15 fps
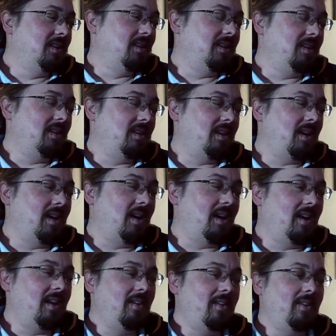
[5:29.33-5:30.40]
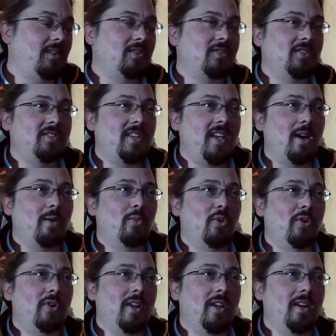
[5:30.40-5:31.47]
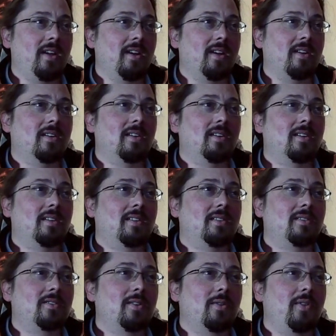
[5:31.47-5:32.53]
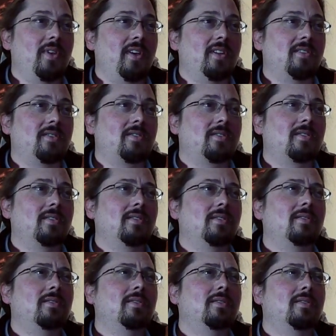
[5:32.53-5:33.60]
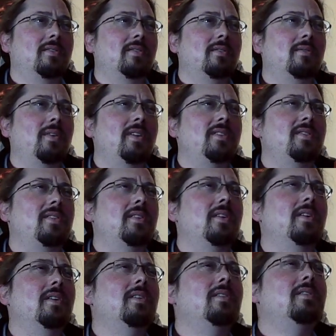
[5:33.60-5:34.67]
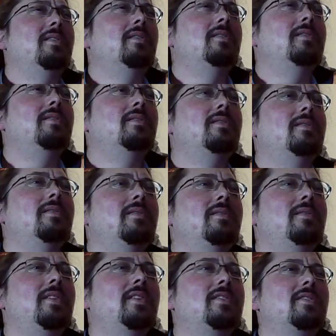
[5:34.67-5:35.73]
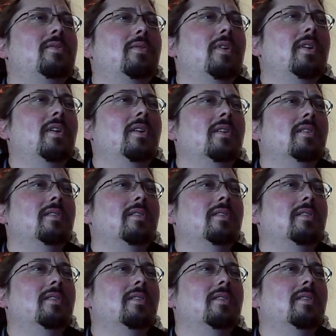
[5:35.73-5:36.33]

there's a soundboard in here. So this, why is it on? That's the wrong.